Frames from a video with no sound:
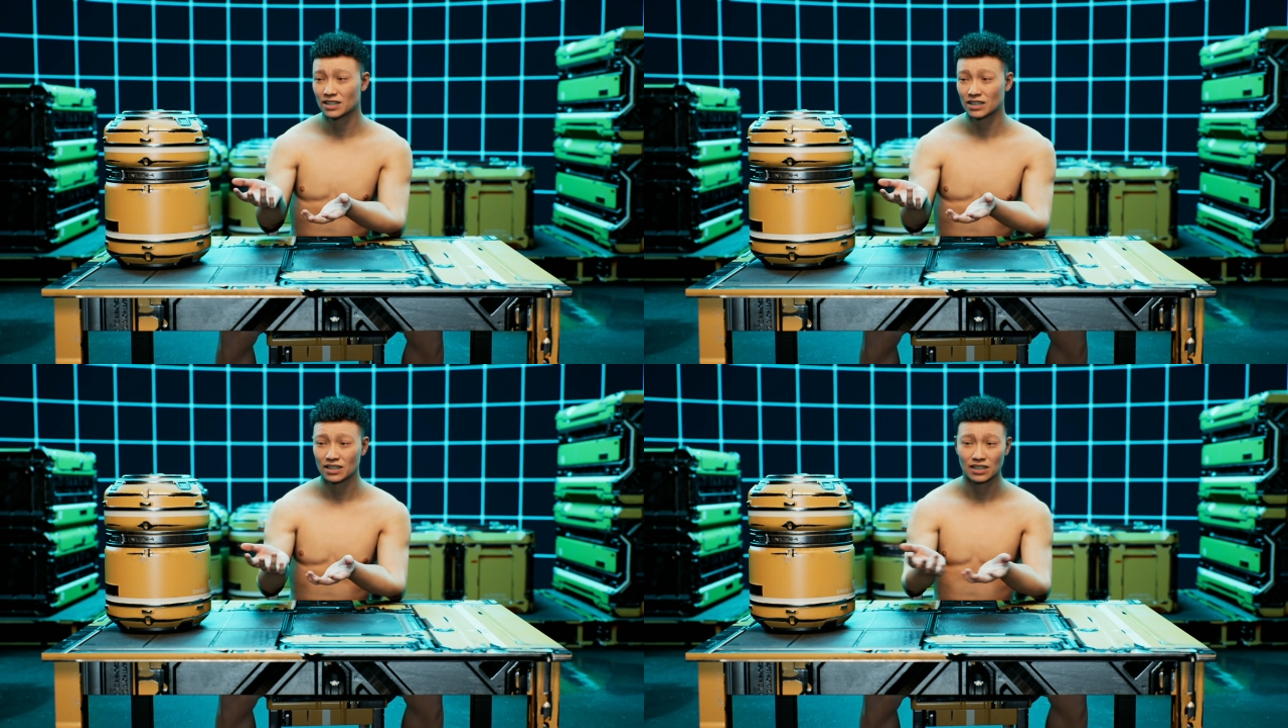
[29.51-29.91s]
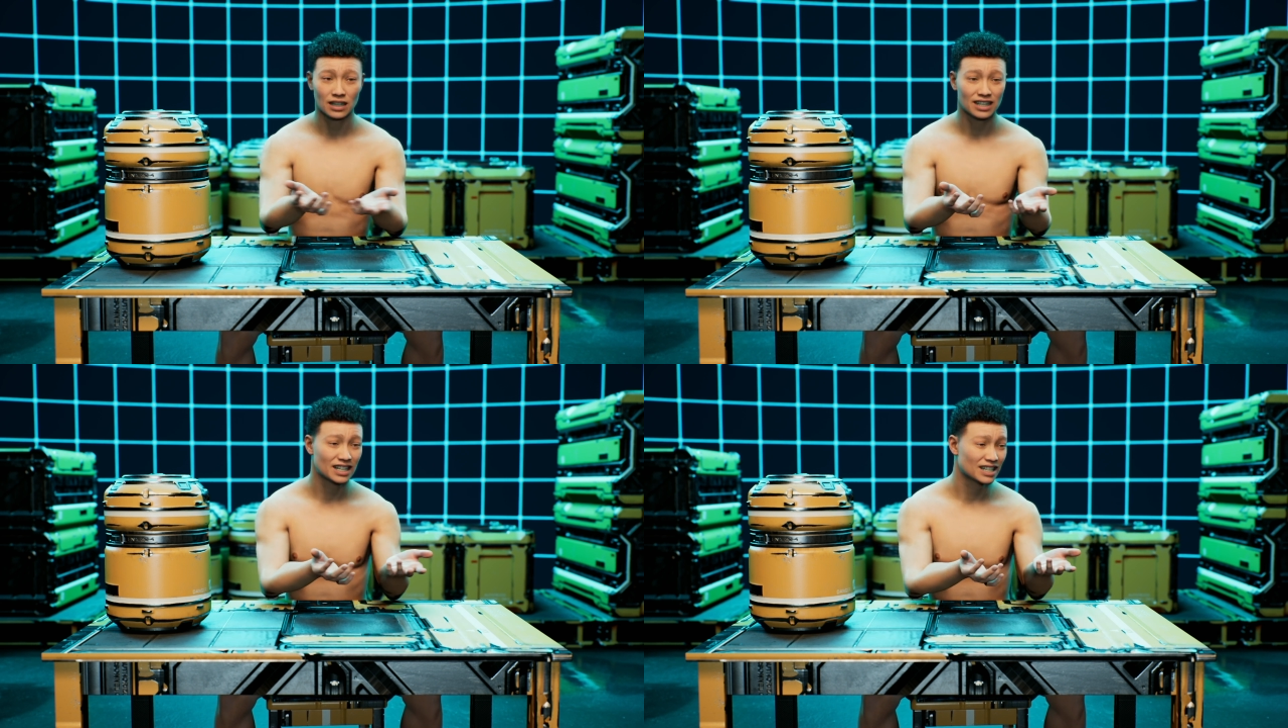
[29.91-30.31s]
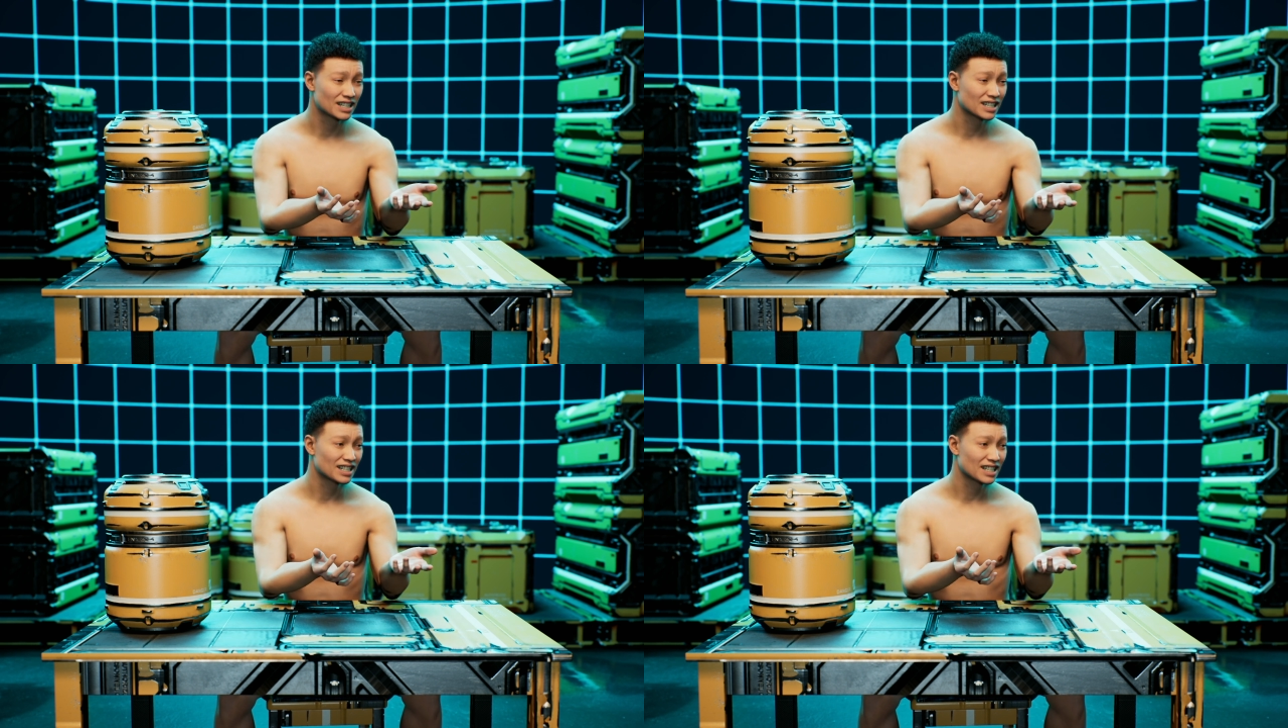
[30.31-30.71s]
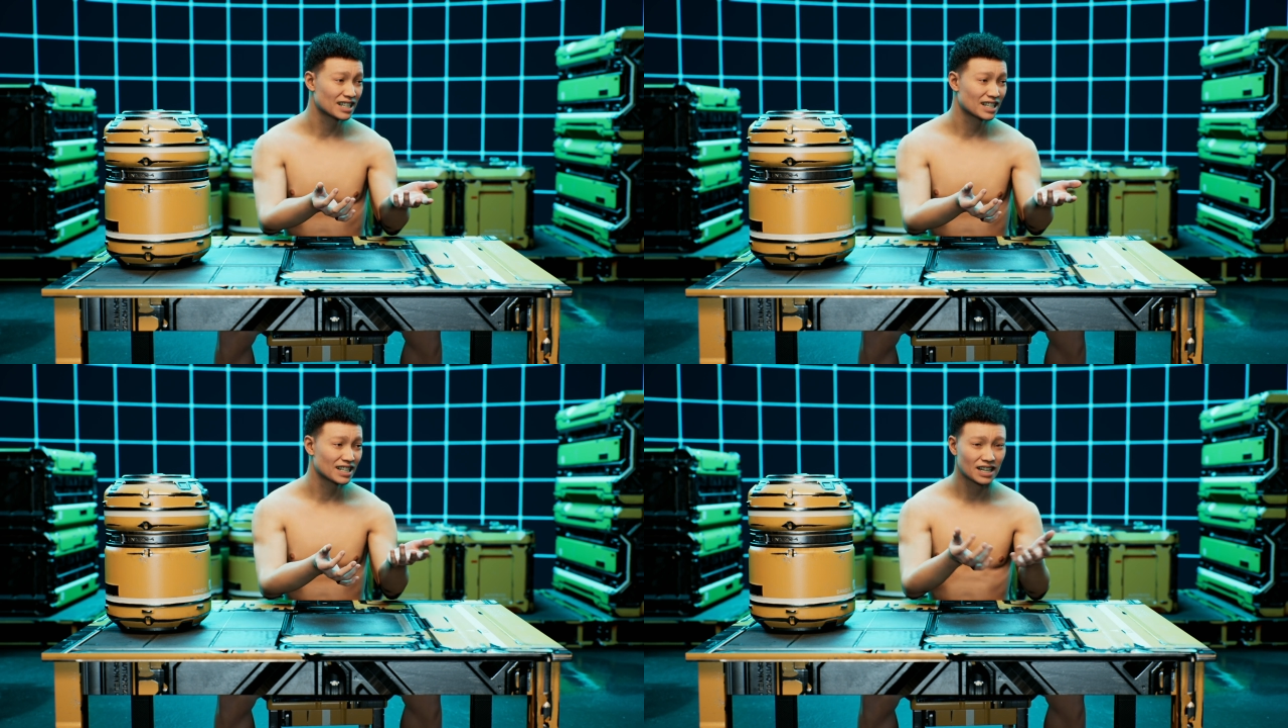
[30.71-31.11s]
Looks pretty decent.
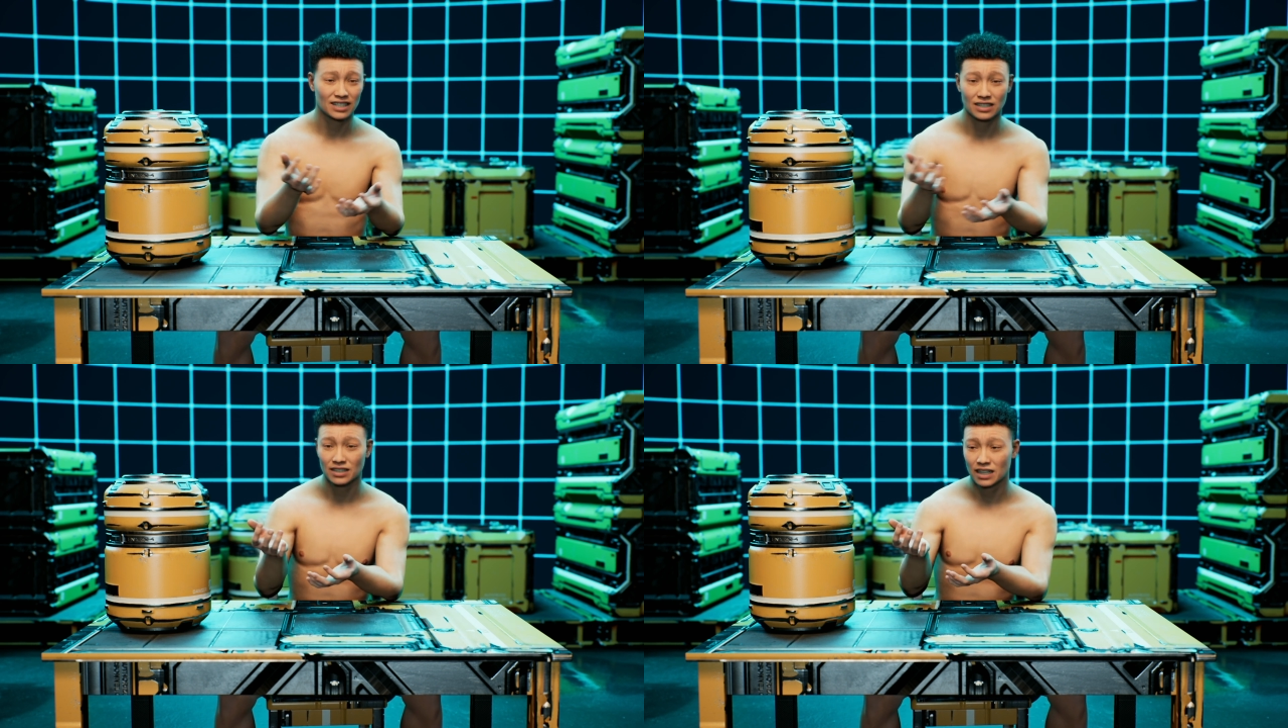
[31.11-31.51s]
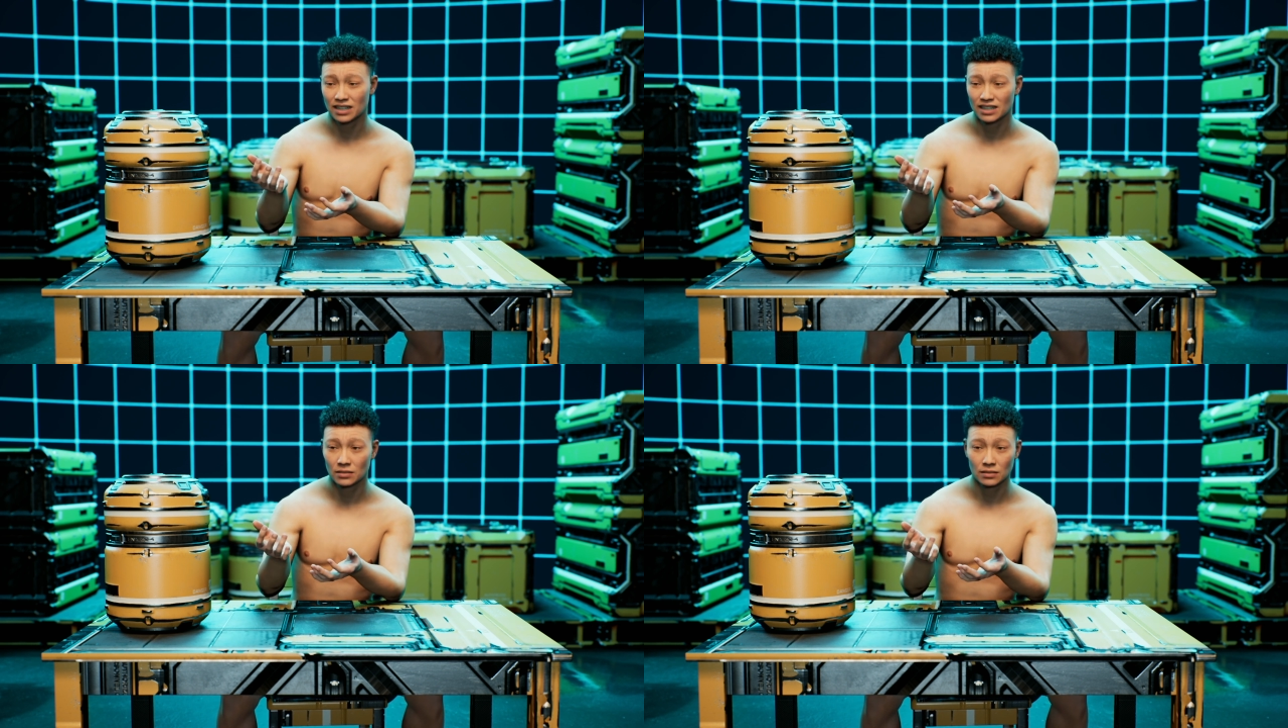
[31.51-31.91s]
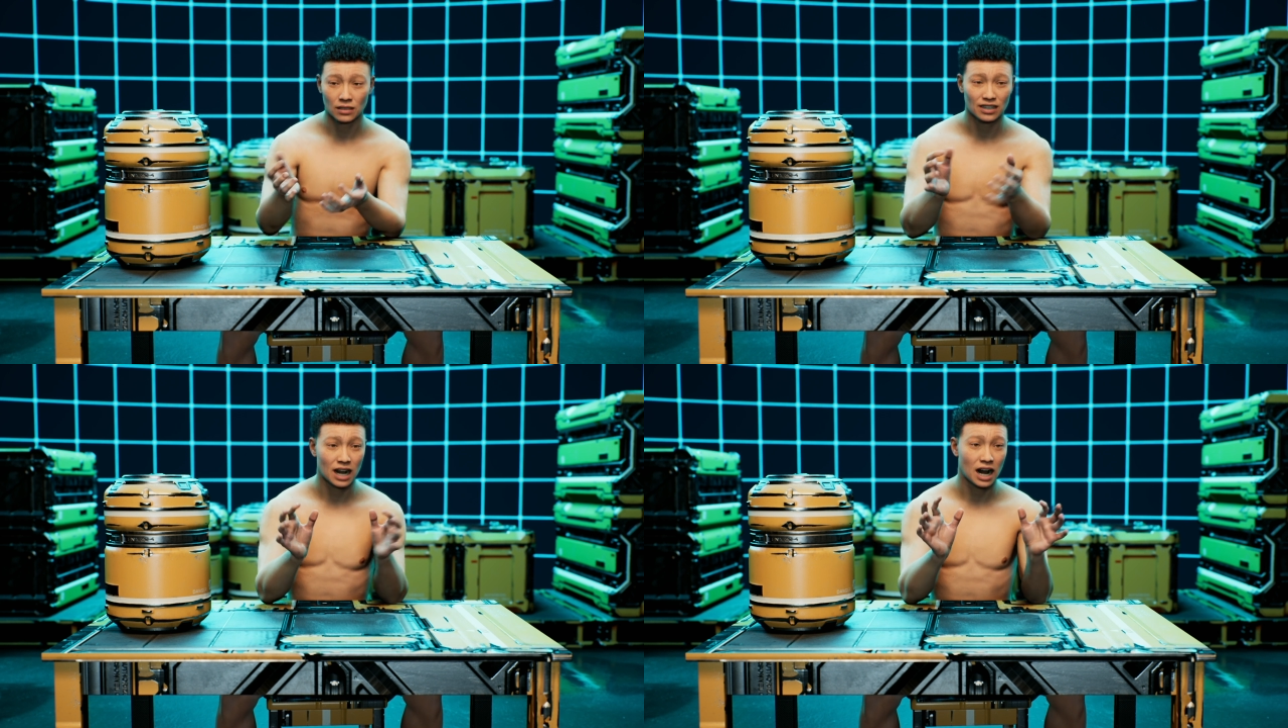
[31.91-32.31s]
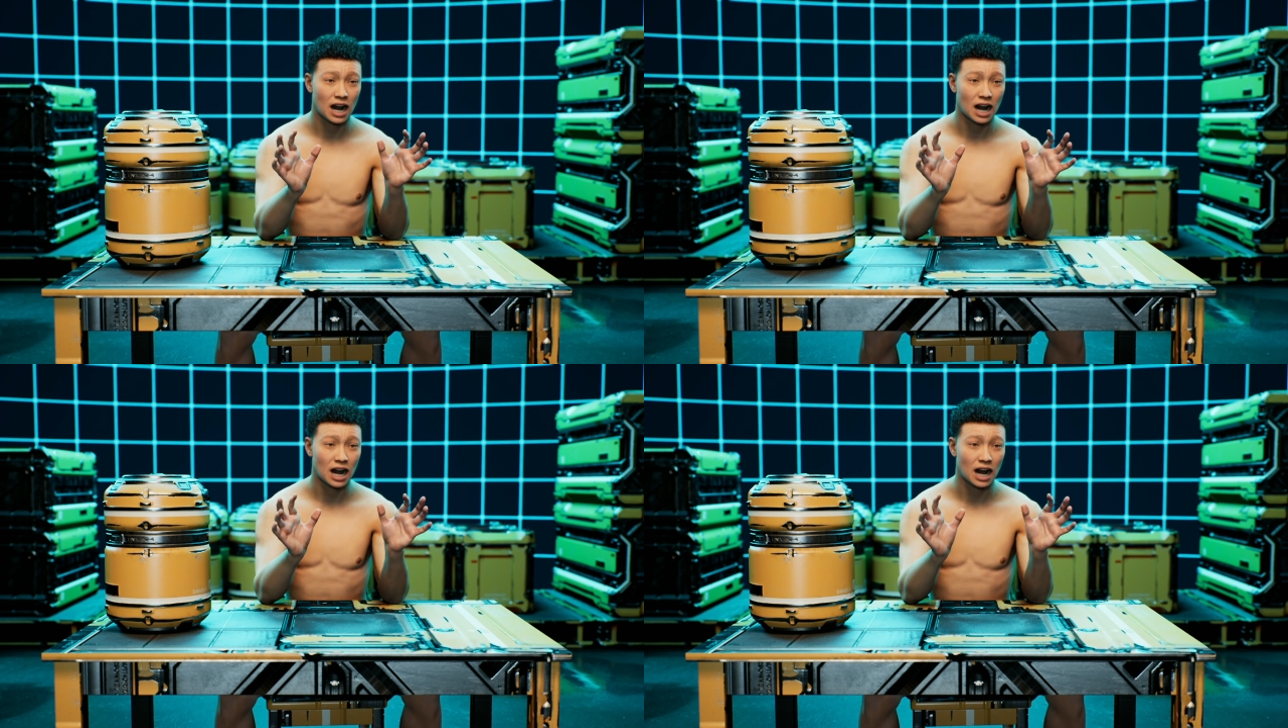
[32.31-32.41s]
It's gonna fail in some places.